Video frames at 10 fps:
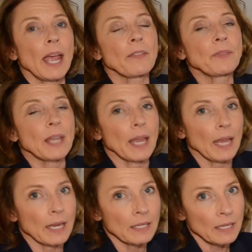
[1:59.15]
at the
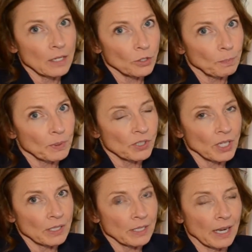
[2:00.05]
80th
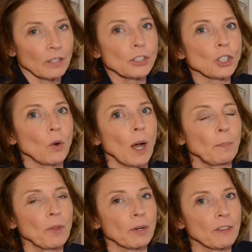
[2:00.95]
percentile, so
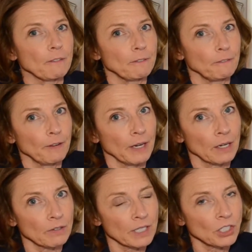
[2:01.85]
up there at the very